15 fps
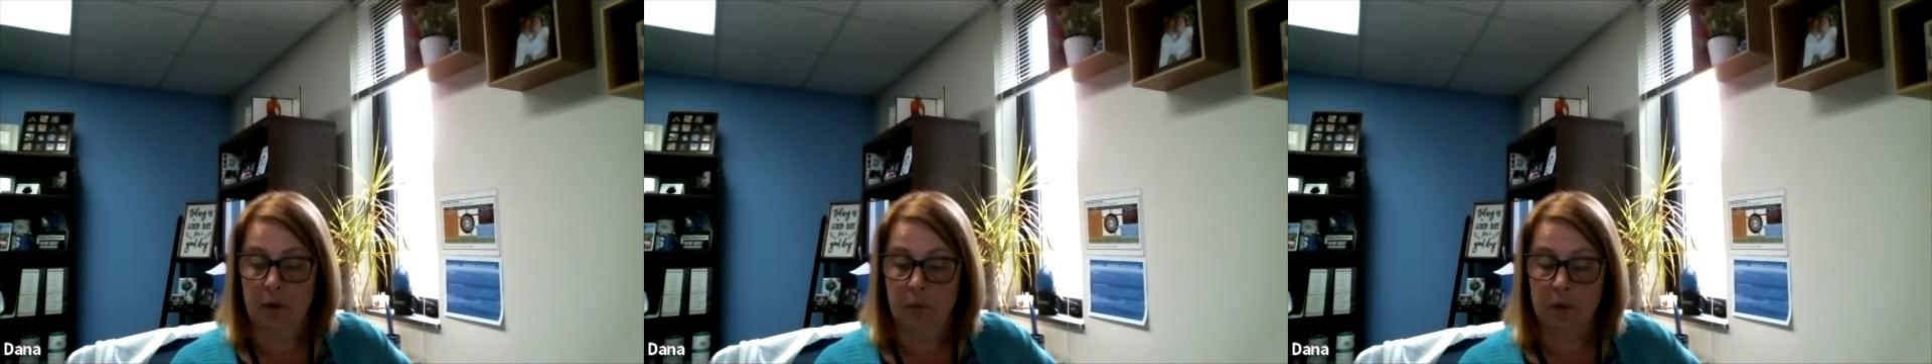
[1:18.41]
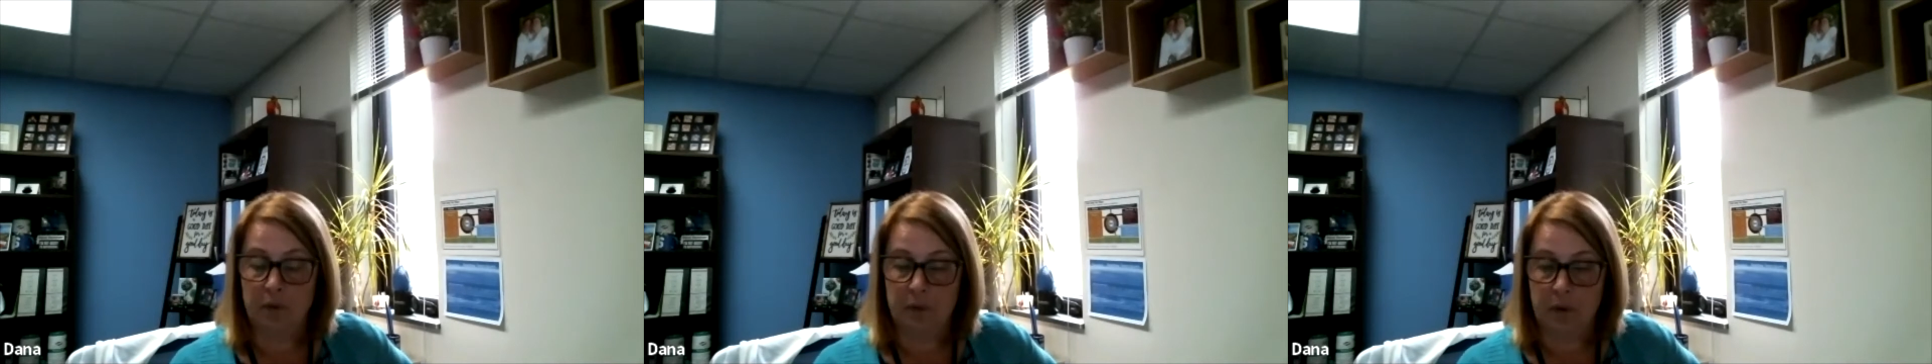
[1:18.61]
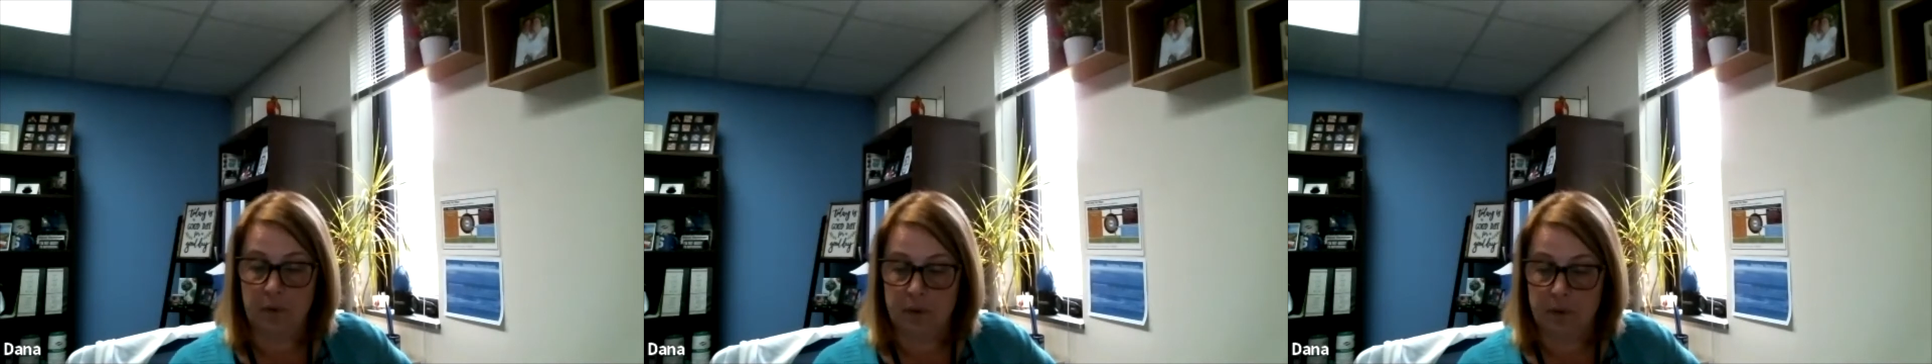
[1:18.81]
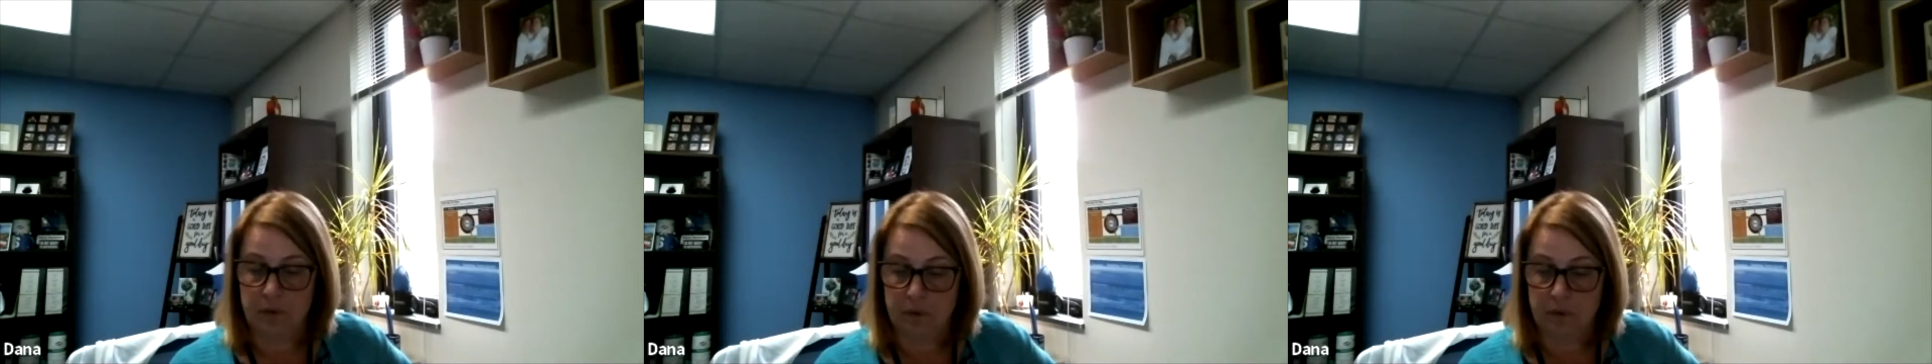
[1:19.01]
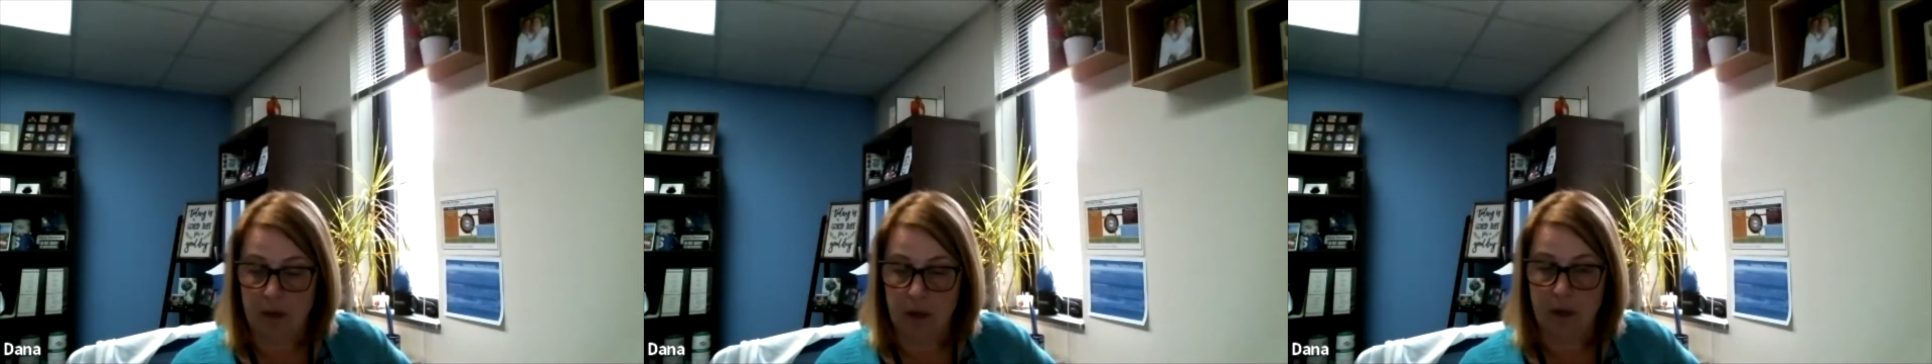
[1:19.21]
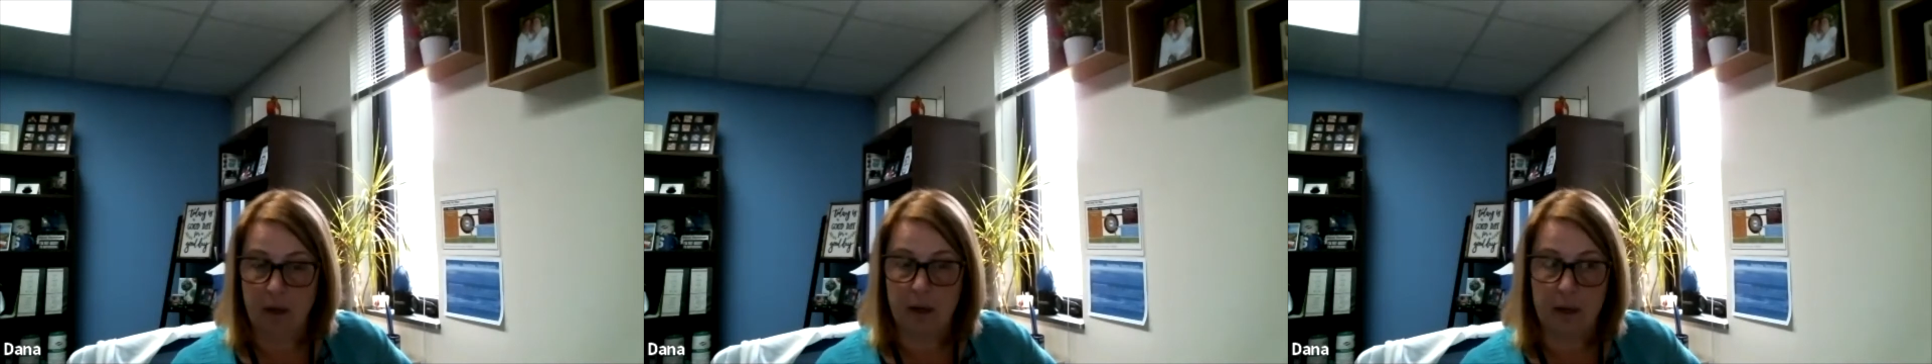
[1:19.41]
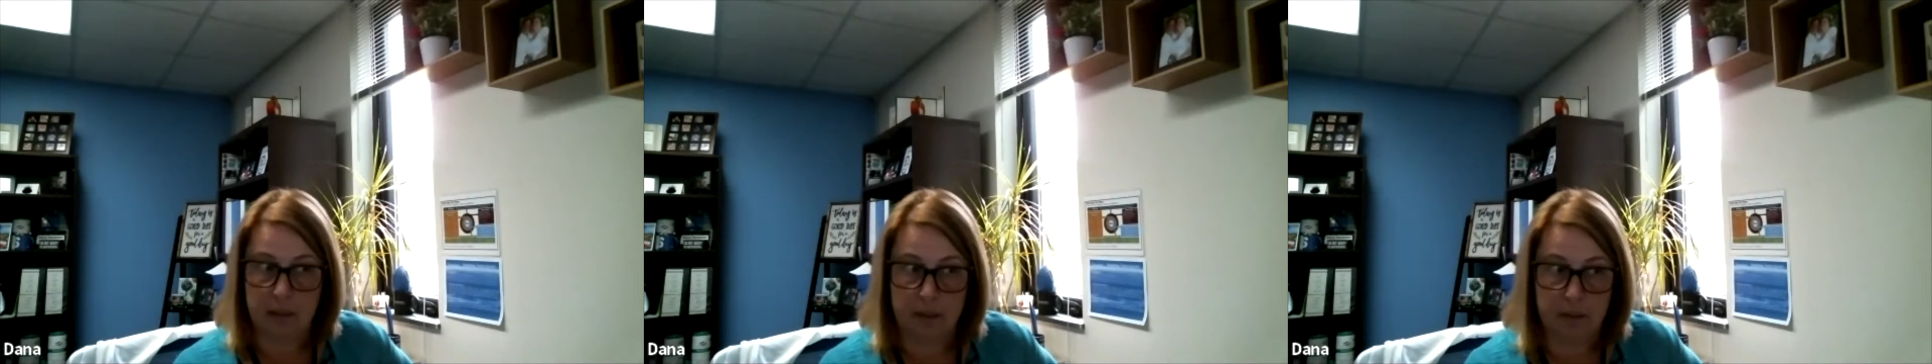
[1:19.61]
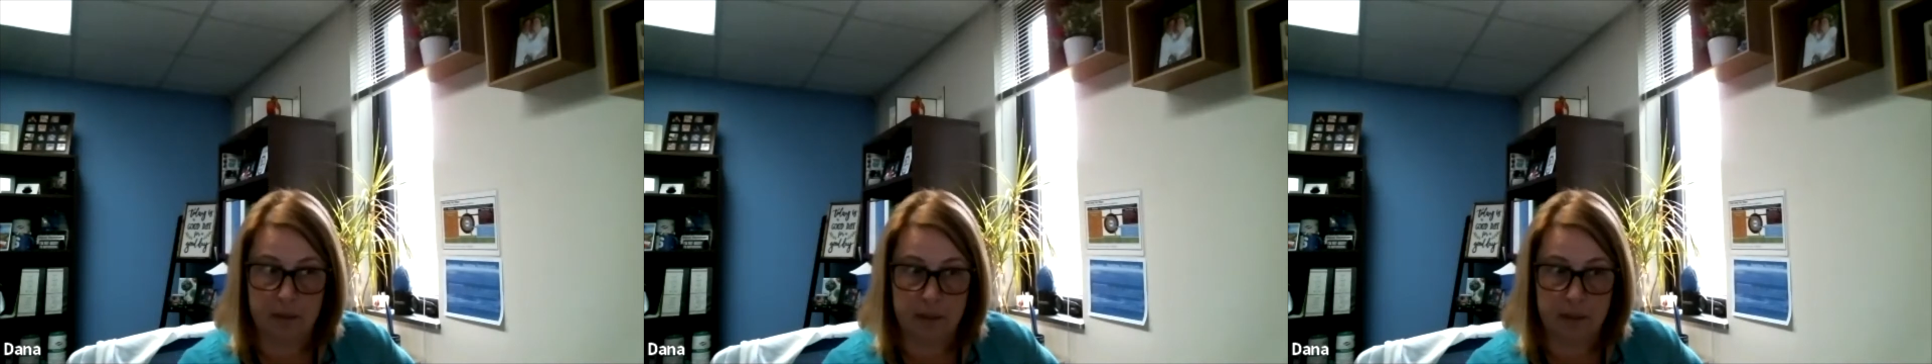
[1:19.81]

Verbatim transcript: with those who are in our